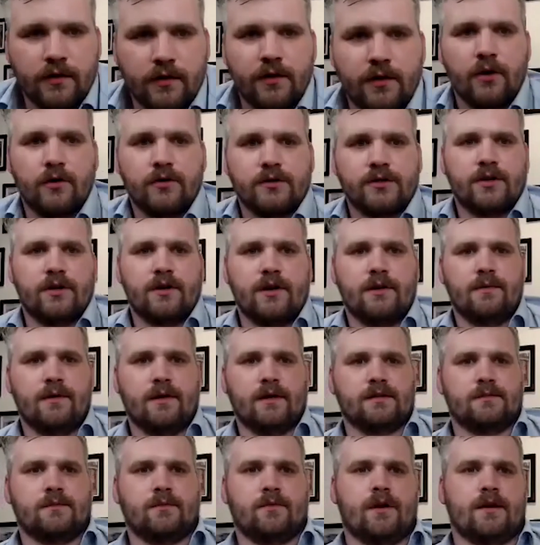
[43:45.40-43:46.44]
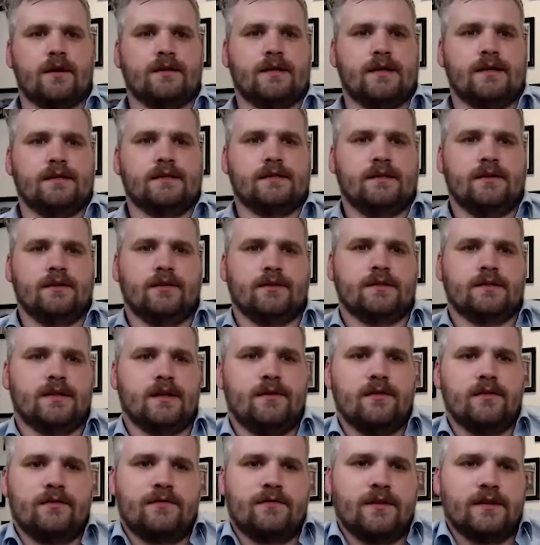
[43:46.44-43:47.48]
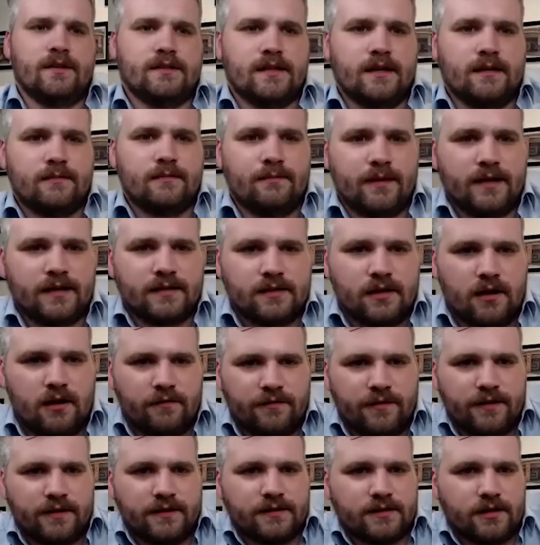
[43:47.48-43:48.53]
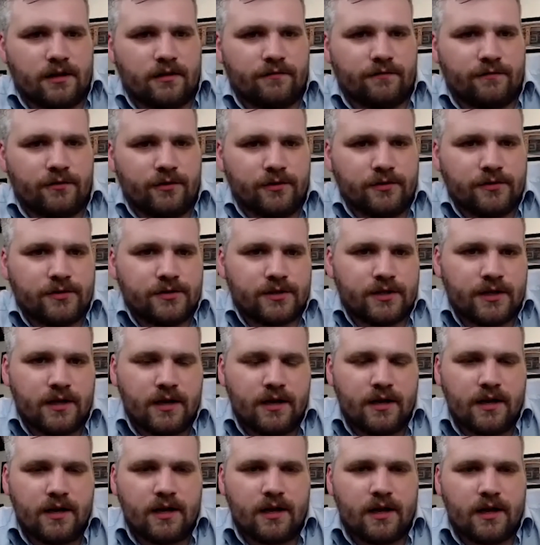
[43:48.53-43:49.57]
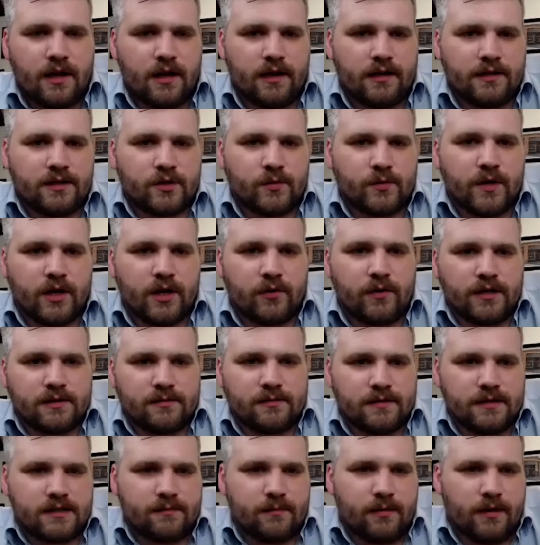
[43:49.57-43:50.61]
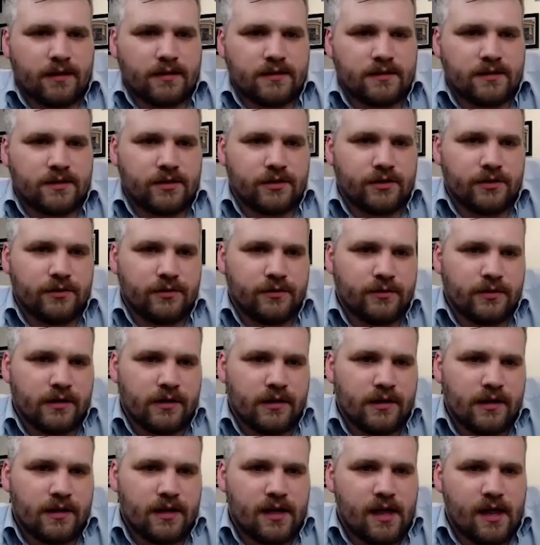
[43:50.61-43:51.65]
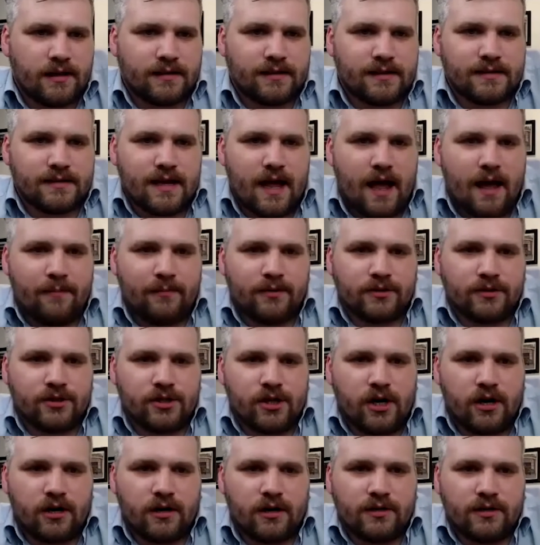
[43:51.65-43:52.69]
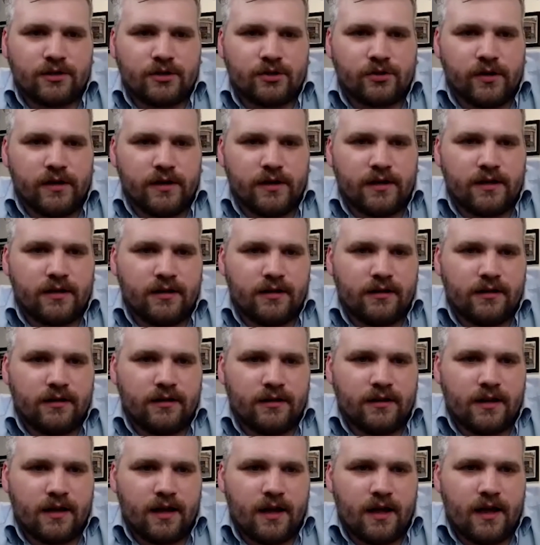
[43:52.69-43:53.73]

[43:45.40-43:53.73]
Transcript: No, certainly we got some great tasting notes there. Phil saying big toffee, soft fruits, sweet Christmas spice too. Like says apple, chocolate, treacle.